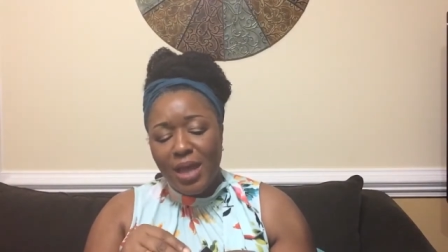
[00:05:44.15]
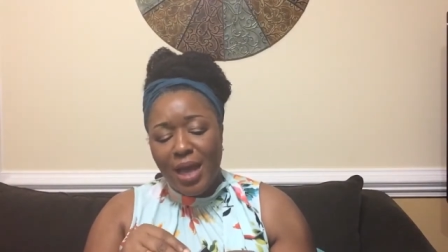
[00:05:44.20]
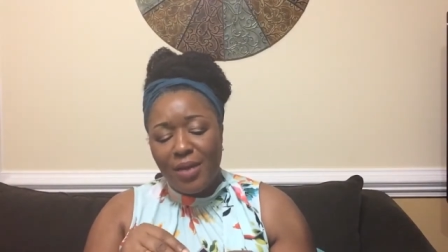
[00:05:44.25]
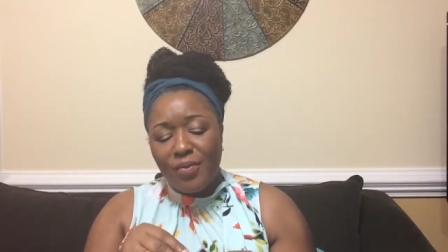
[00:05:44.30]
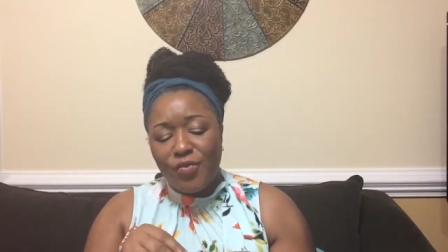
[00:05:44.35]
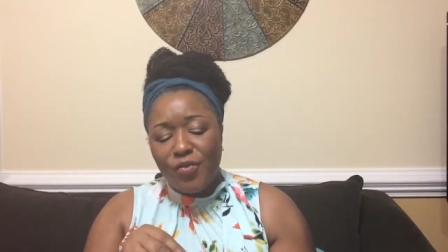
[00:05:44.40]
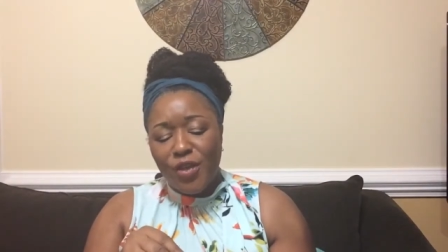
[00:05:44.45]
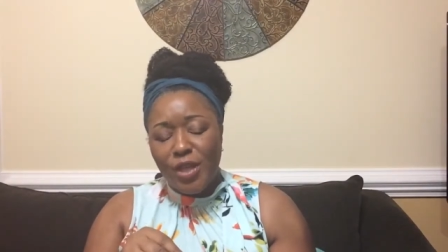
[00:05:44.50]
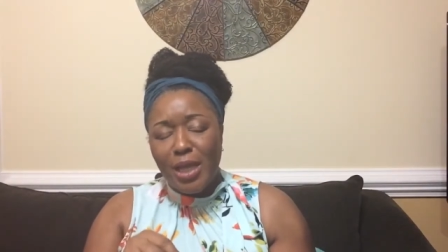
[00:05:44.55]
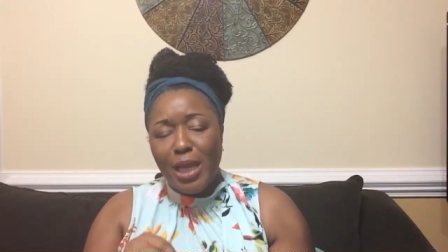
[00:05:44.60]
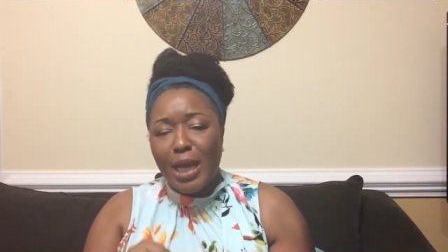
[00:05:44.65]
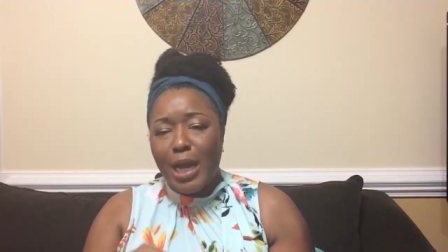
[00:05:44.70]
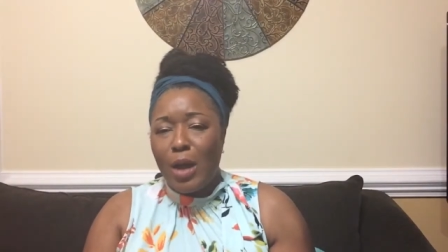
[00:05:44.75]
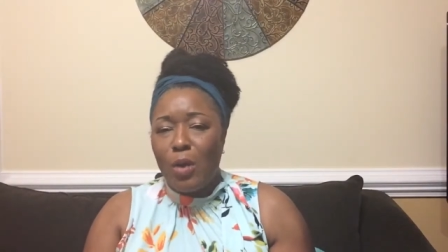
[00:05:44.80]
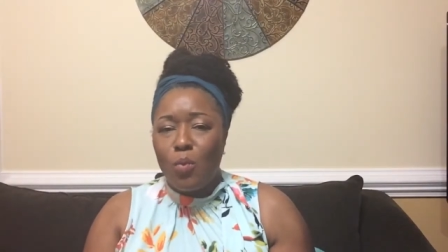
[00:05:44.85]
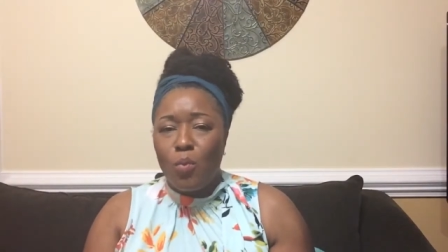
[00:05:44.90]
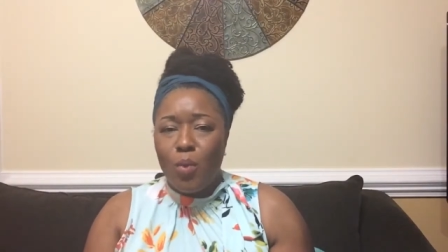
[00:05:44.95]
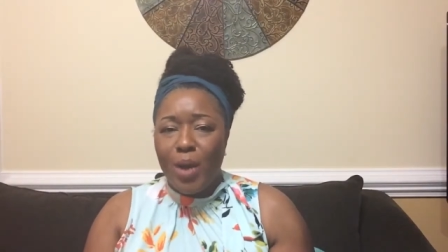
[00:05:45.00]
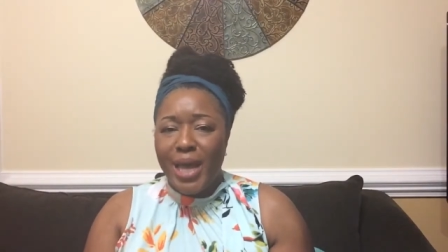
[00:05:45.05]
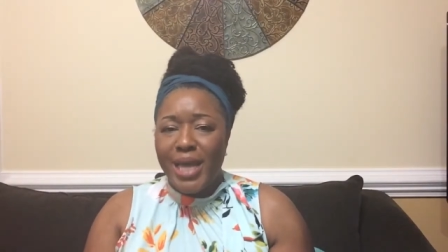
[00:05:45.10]
I feel like I
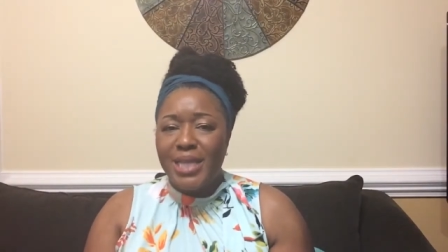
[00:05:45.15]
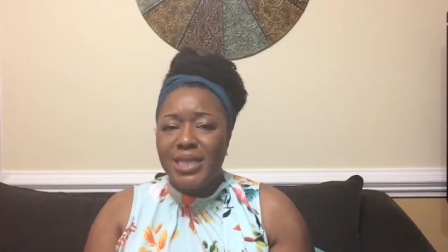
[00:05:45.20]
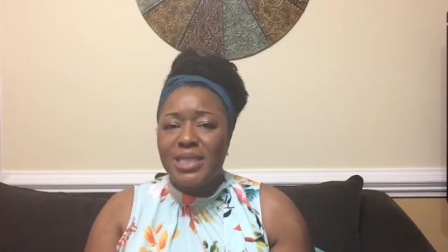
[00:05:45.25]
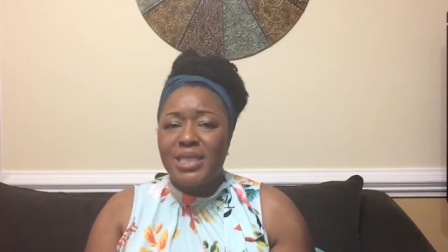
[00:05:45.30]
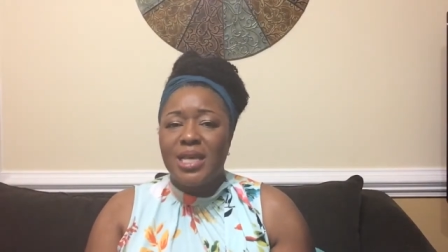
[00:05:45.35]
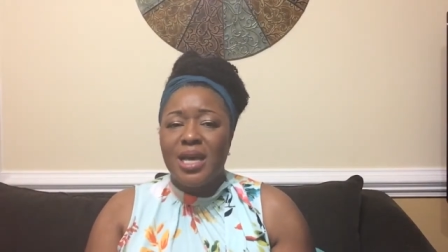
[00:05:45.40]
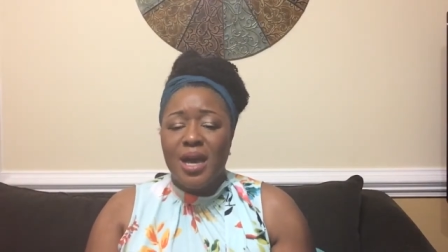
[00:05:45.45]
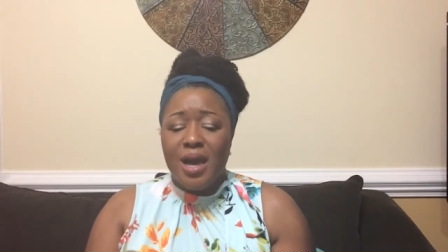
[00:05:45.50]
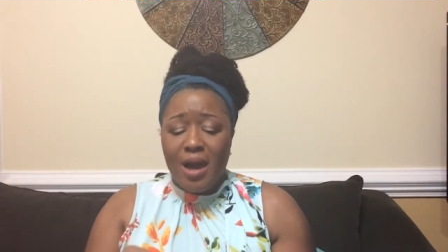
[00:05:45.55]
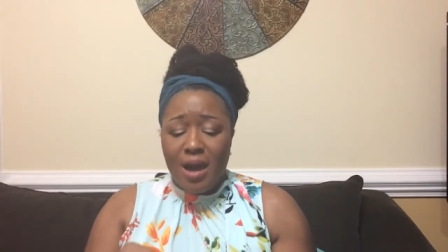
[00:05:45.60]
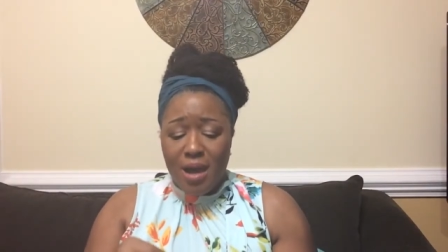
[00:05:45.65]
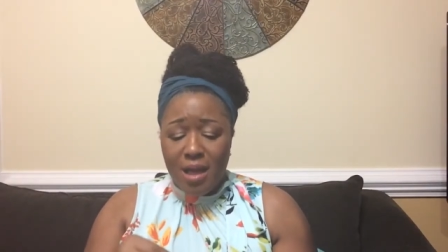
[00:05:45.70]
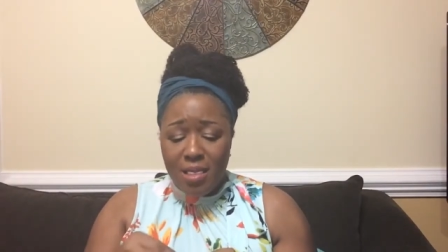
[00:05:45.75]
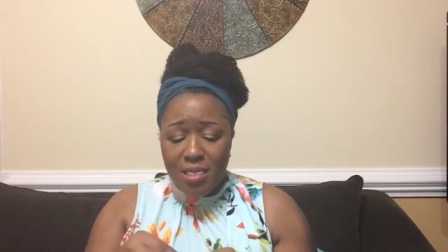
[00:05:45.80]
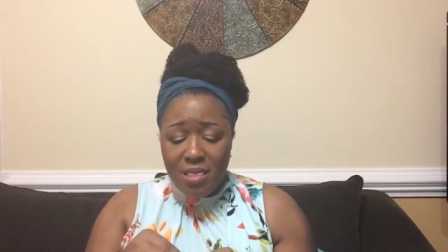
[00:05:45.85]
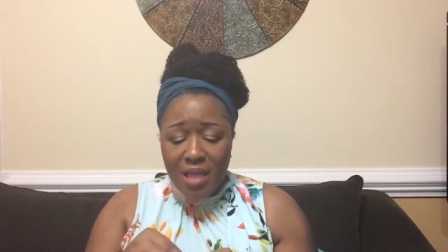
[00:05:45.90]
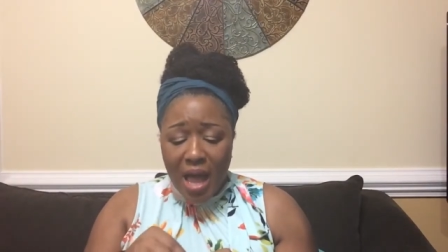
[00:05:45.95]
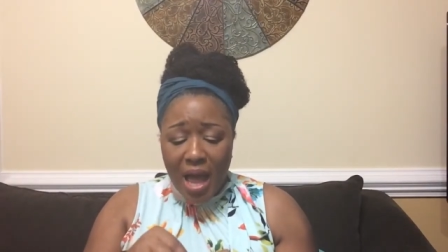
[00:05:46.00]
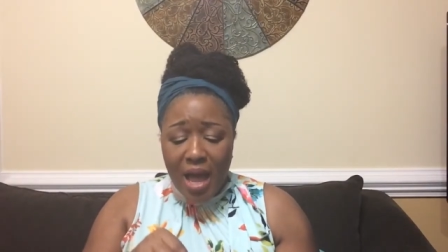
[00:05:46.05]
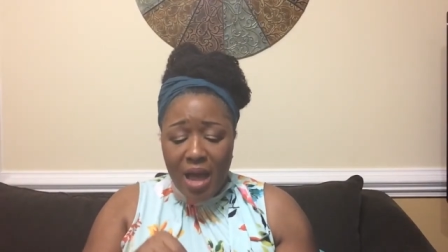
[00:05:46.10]
waste a
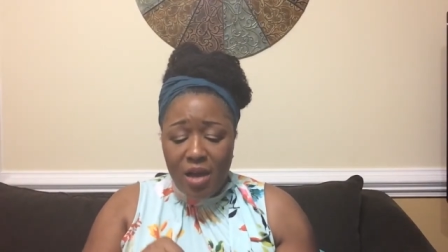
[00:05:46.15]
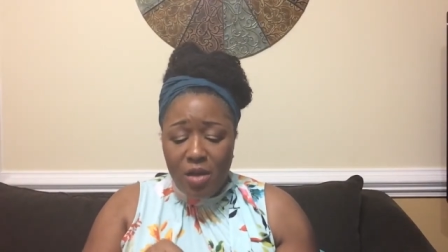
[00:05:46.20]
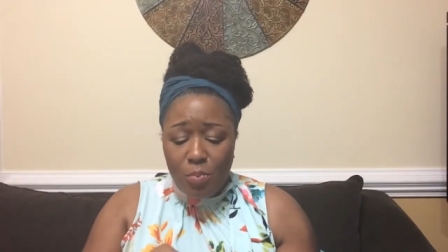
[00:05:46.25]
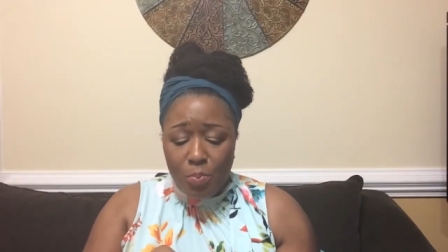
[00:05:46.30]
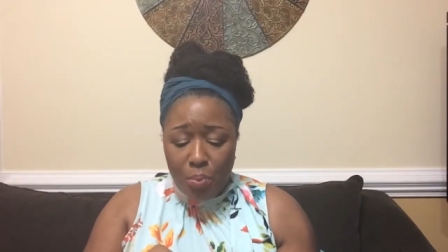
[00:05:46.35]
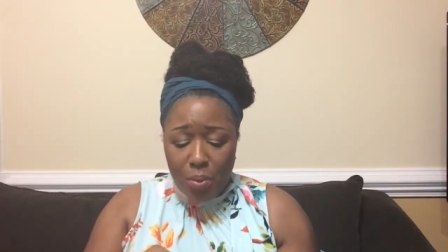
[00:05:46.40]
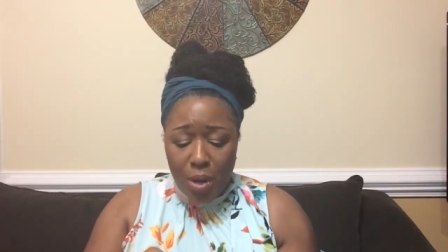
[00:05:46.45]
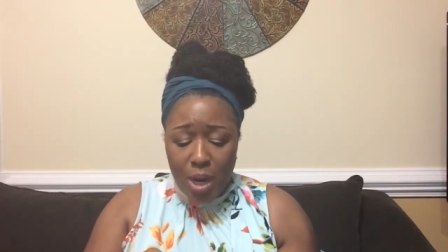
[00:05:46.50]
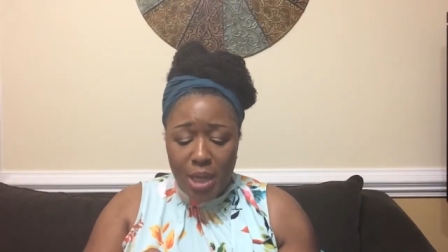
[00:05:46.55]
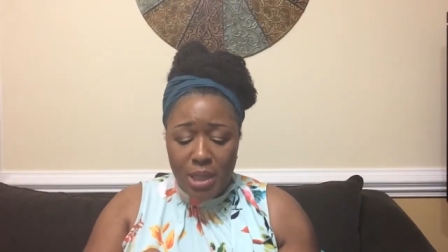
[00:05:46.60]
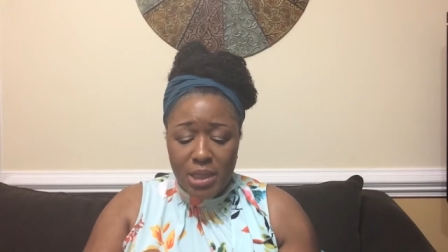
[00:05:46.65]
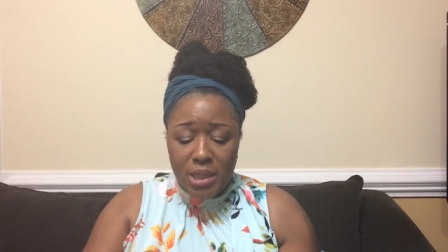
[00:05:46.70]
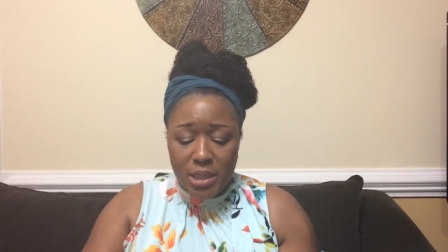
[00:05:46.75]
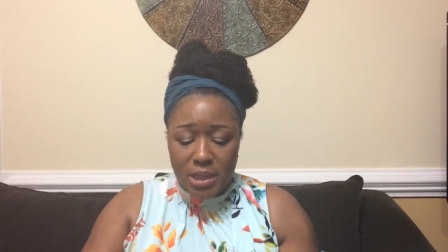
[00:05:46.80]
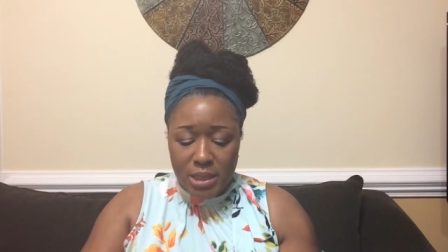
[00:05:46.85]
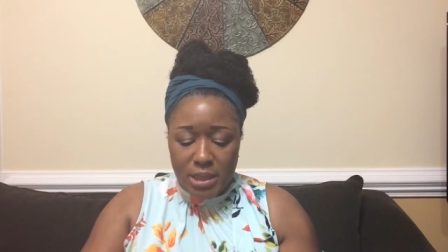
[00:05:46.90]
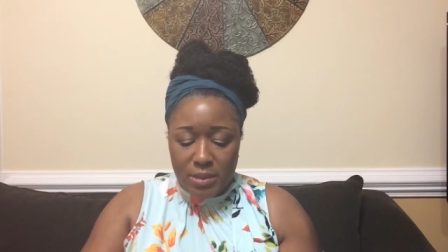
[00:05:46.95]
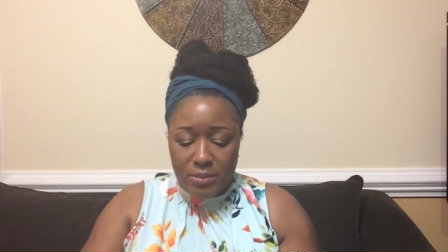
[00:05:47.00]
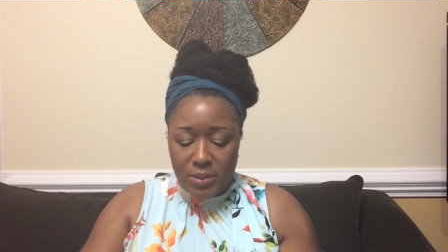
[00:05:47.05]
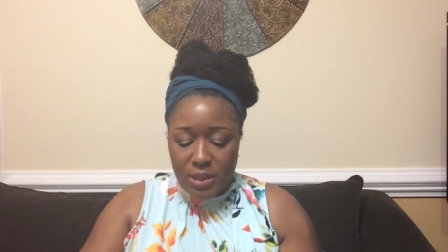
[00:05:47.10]
lot of
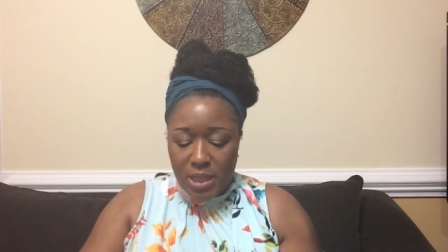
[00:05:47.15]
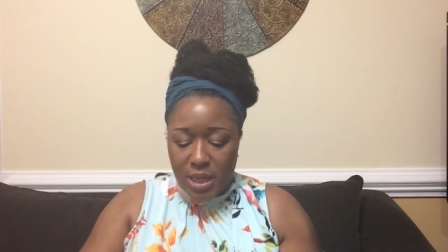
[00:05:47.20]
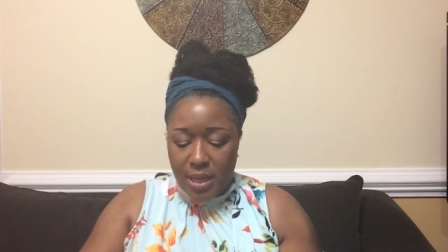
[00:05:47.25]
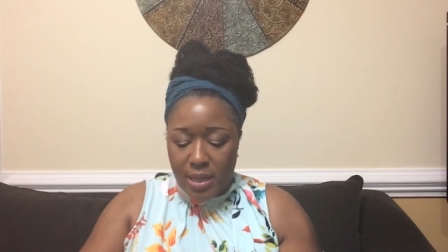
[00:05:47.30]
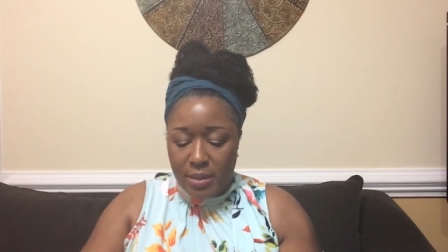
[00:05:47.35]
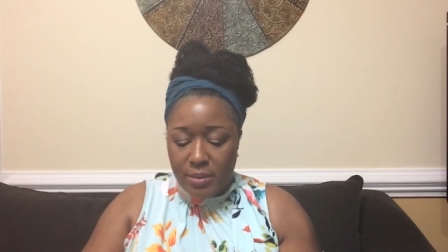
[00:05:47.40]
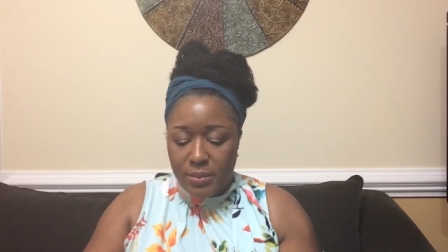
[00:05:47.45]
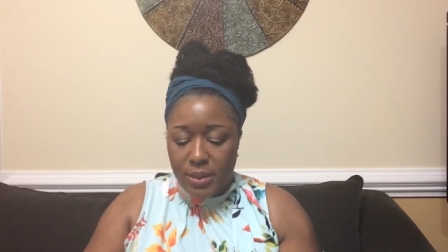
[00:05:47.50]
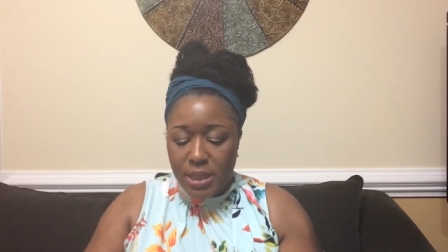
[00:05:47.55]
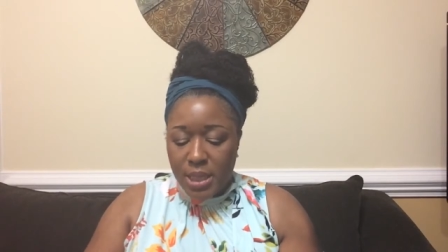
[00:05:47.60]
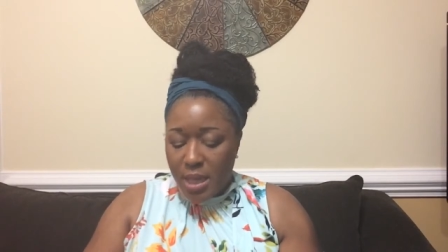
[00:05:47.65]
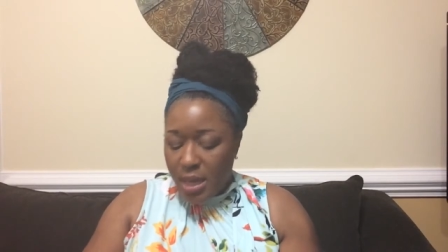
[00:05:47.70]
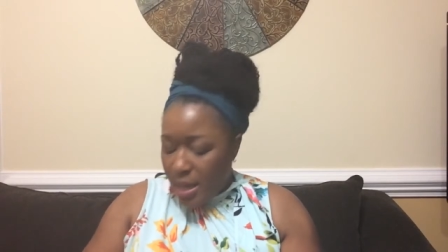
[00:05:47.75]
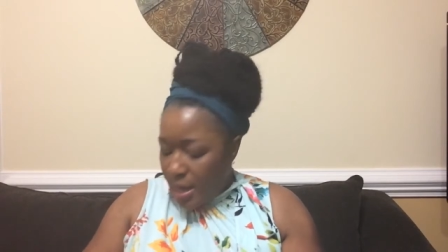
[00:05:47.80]
product sometimes.